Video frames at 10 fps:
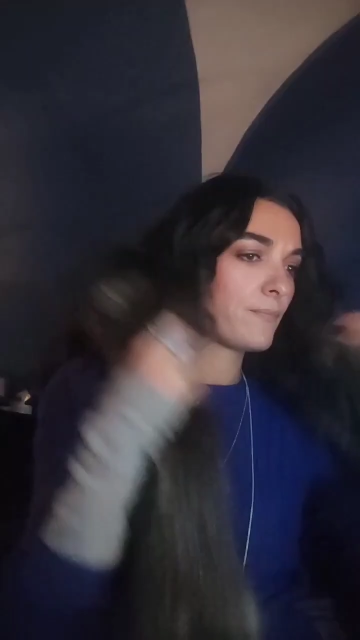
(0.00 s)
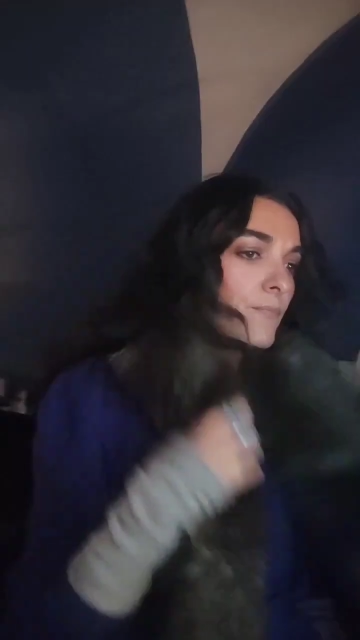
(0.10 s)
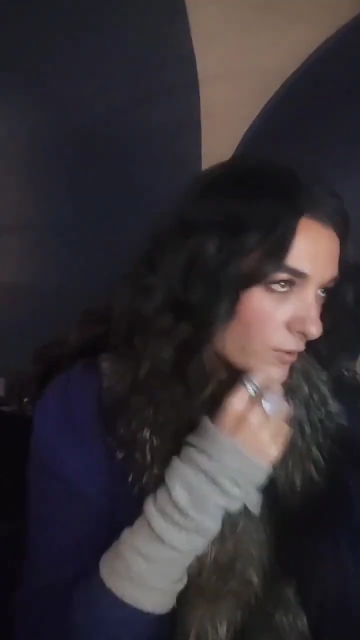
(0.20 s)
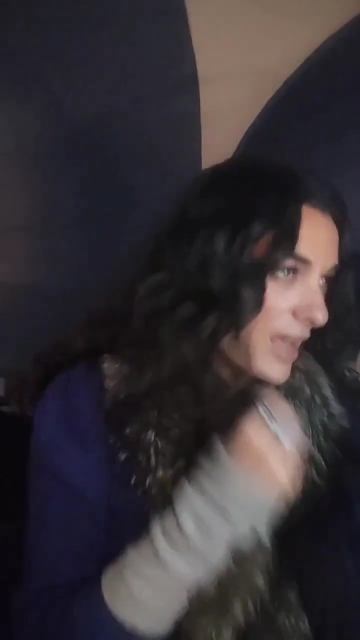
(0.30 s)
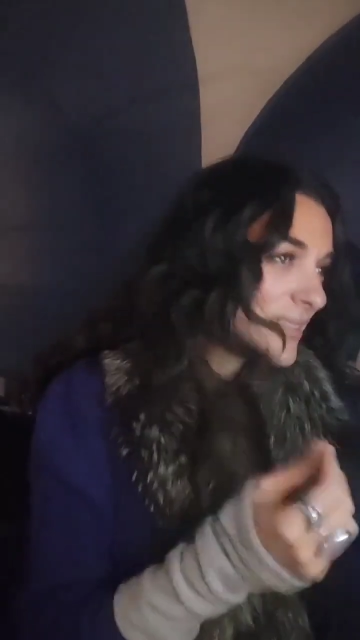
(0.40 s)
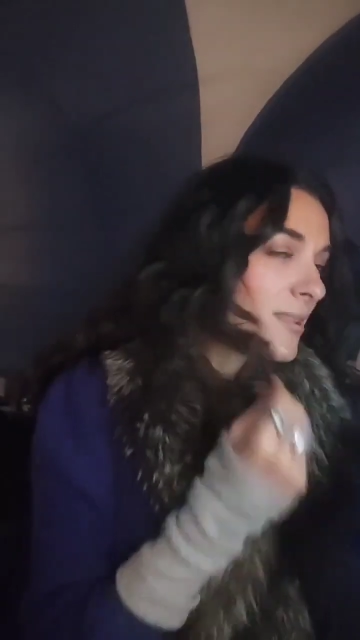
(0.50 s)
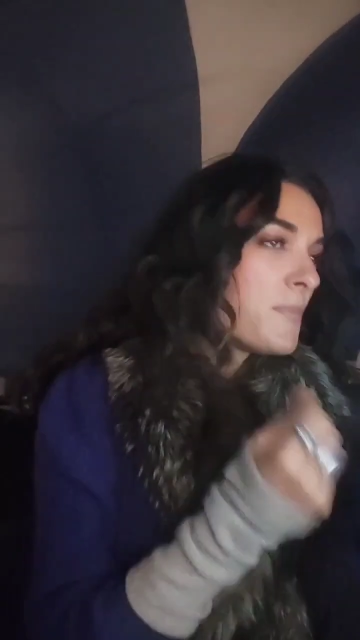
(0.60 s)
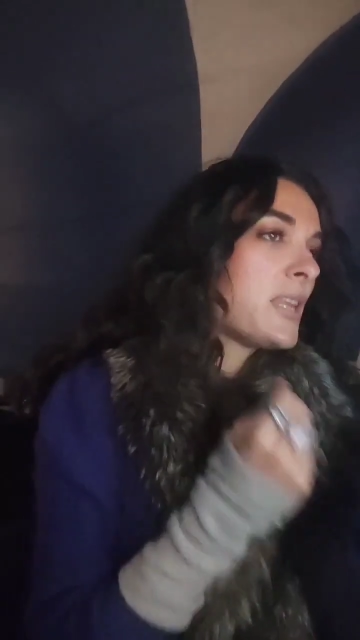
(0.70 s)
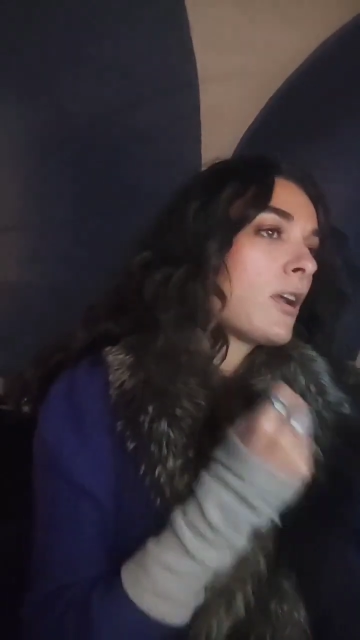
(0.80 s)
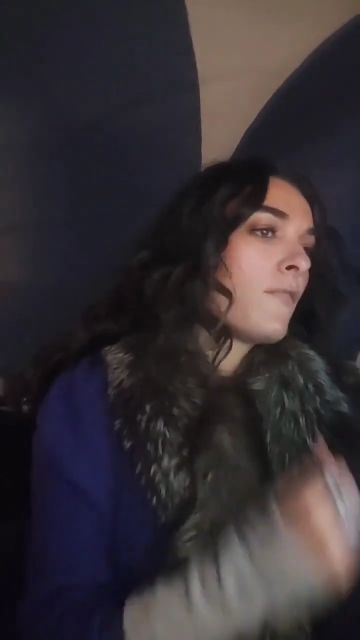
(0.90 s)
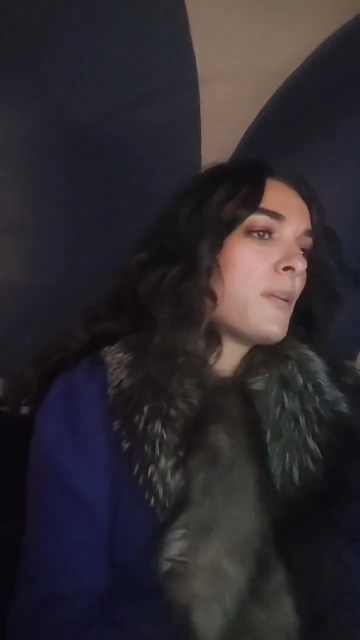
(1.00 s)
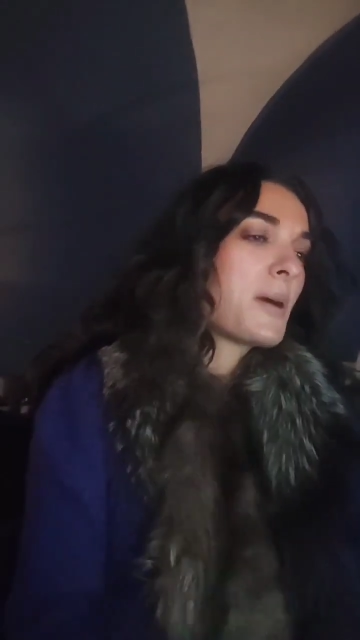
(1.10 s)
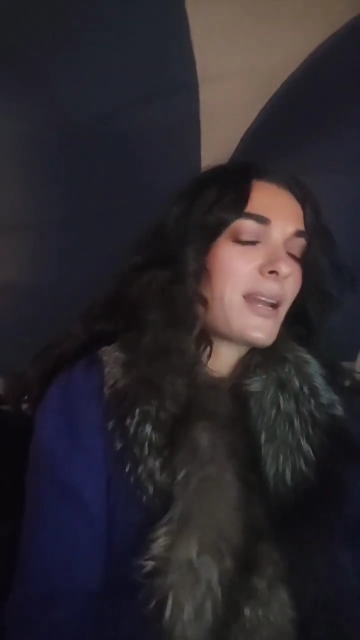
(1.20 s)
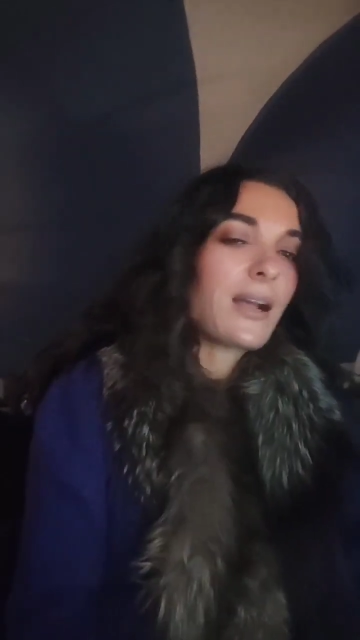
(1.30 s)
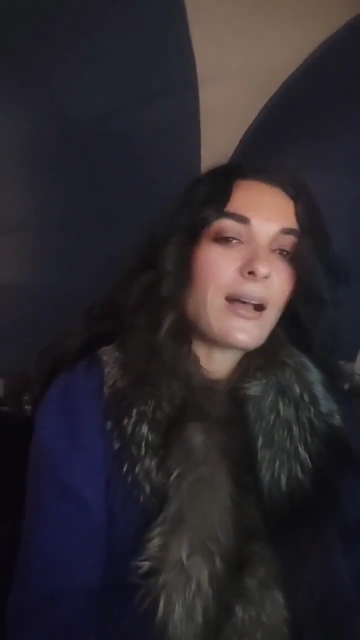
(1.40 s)
But that's the meaning of the
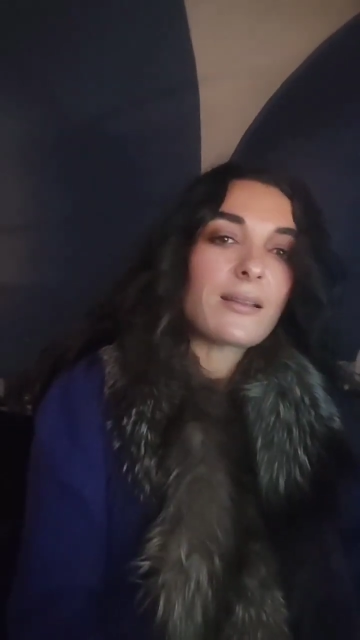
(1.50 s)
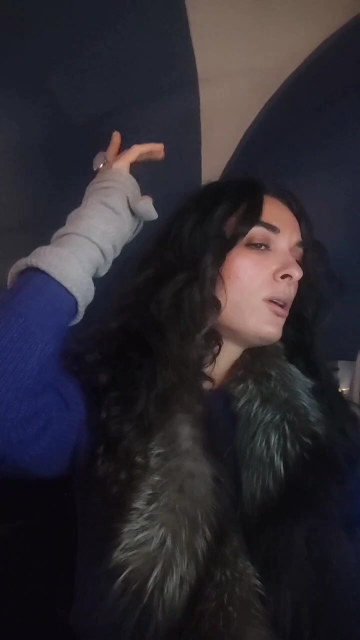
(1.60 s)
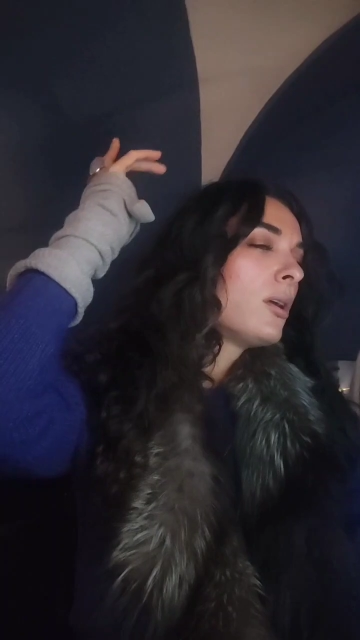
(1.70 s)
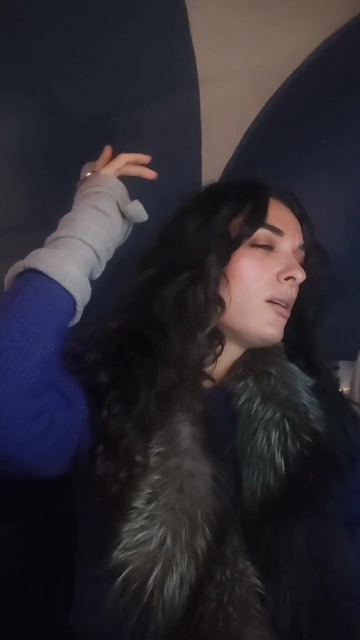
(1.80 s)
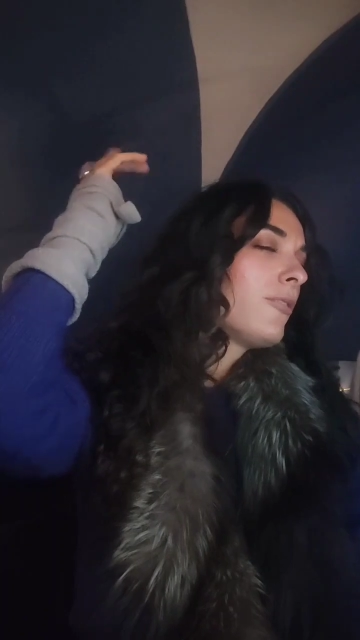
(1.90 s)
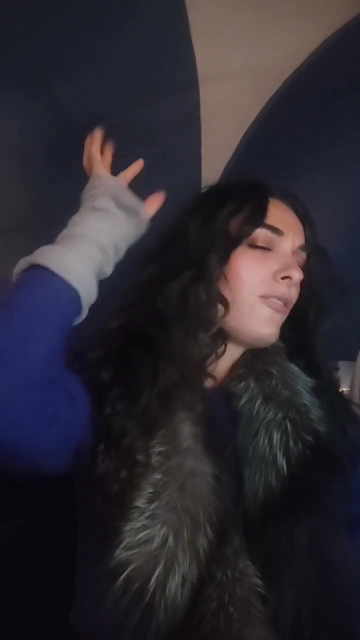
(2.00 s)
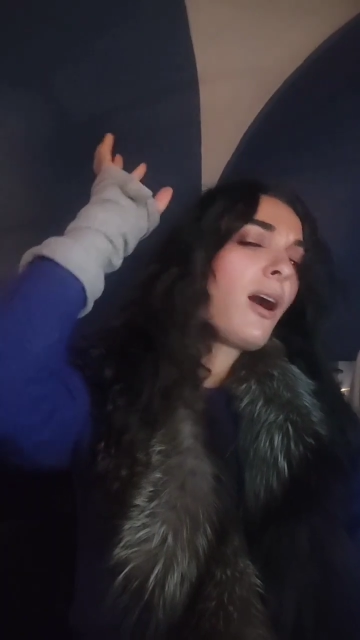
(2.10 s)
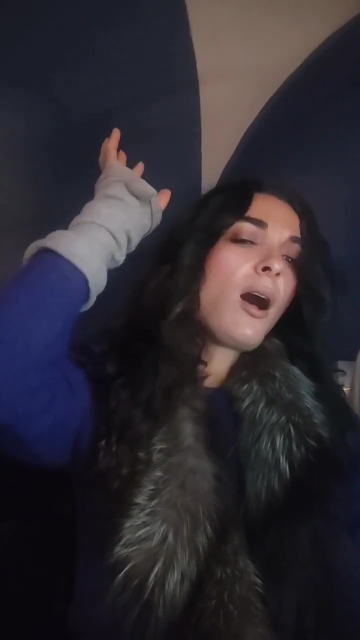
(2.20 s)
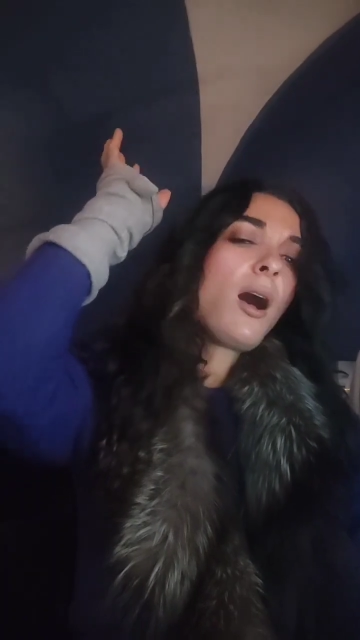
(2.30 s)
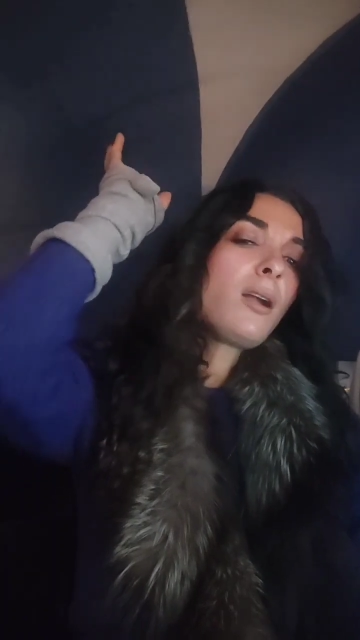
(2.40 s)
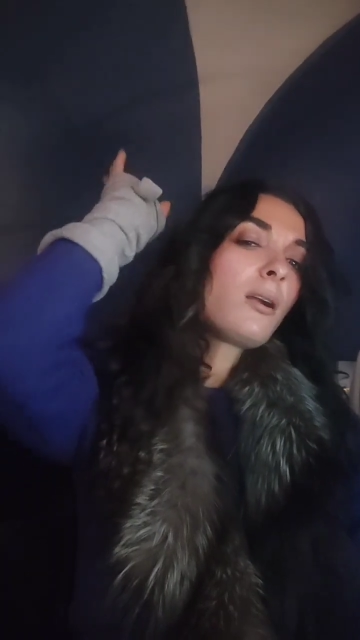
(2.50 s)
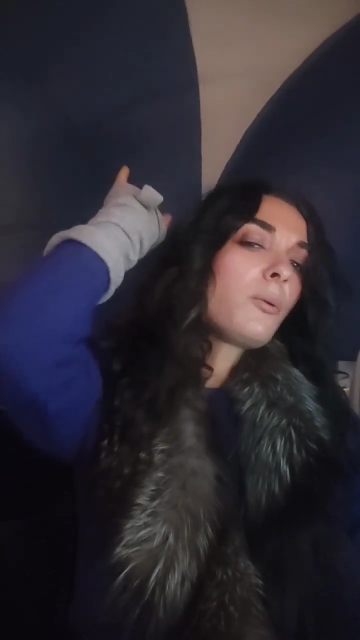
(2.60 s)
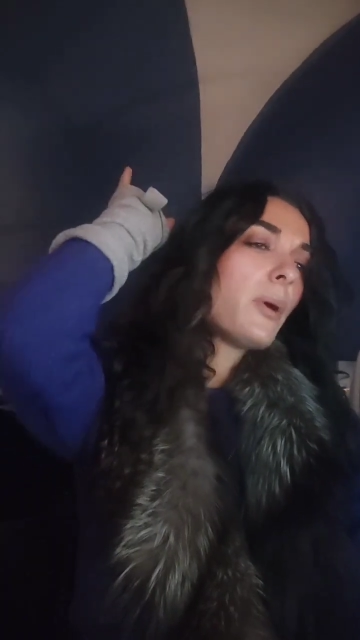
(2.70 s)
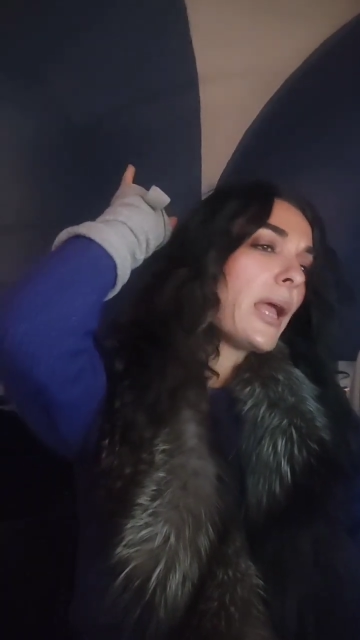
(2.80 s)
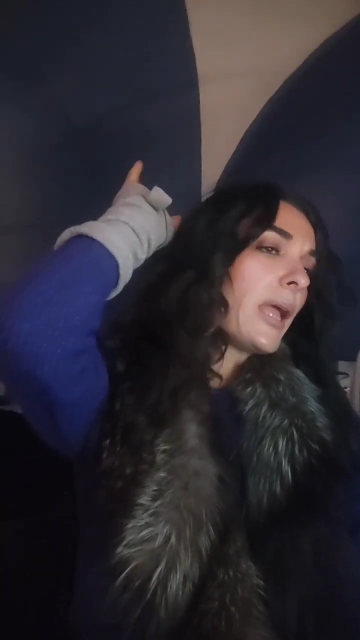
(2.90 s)
marcate. Far
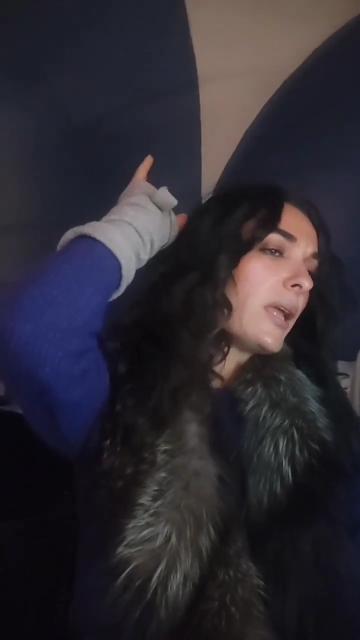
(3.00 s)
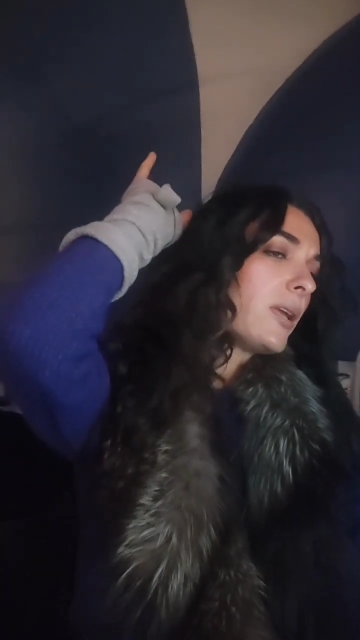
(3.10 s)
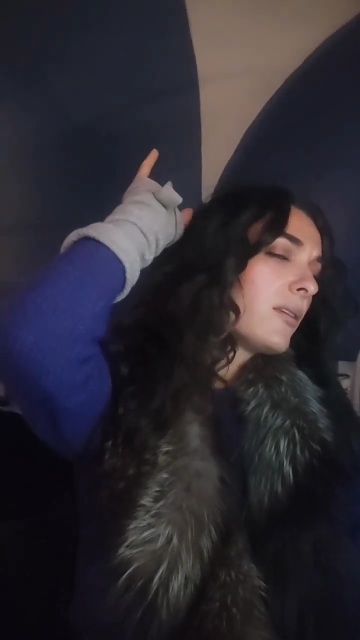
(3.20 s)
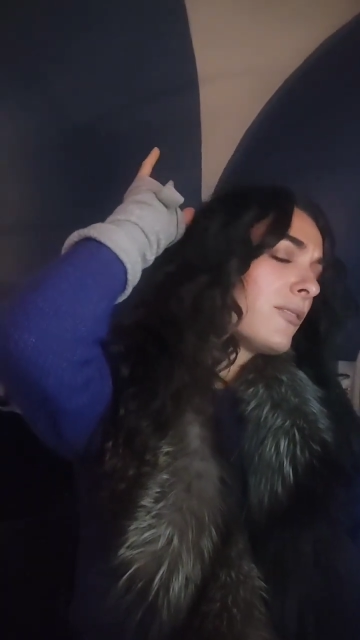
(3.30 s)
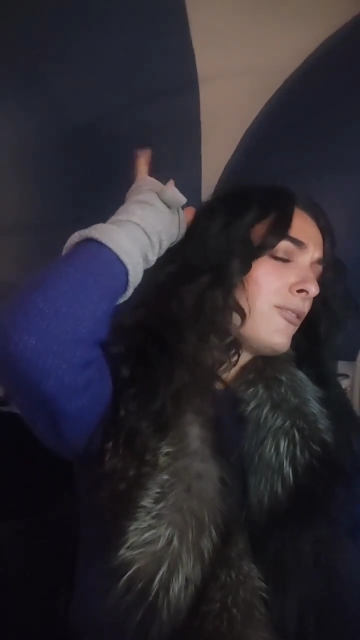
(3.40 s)
away.